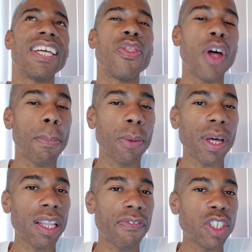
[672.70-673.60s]
The
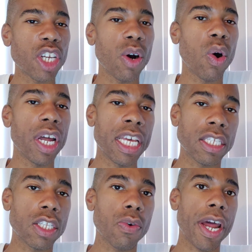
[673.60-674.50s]
Purple Elephant Show on
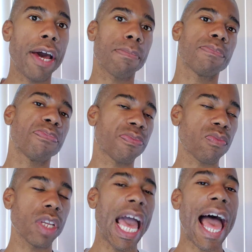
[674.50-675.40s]
Instagram,
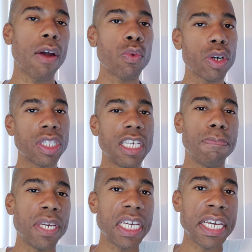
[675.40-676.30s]
at Real
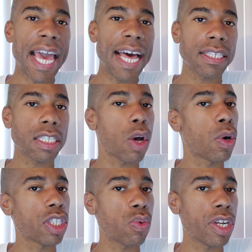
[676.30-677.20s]
TPES
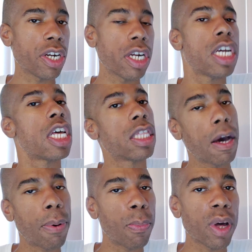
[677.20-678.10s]
on Twitter,
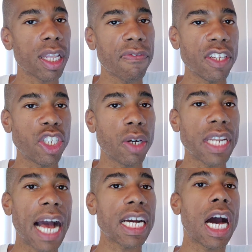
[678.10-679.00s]

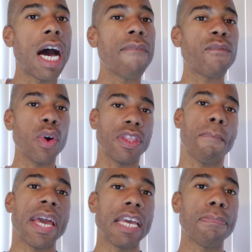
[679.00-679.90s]
thepurpleelephantshow.com for
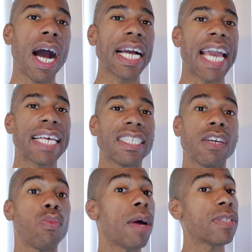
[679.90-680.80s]
the main
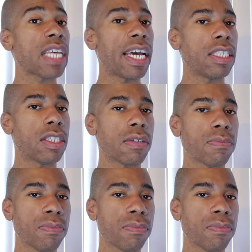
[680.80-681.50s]
podcasting website.